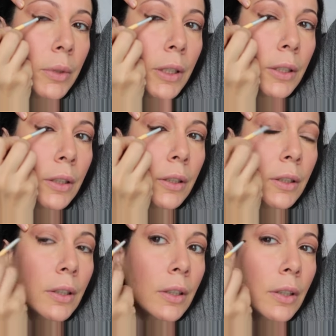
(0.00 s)
but
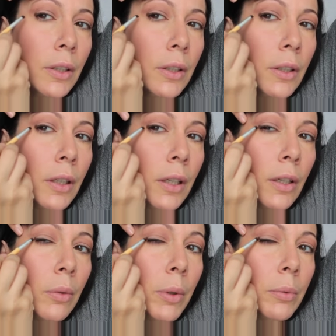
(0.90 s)
I
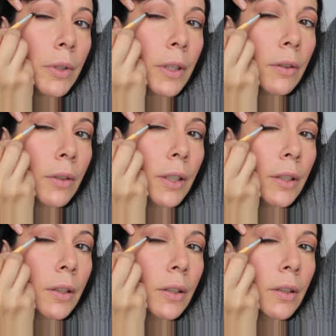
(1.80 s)
hope I'm doing it right.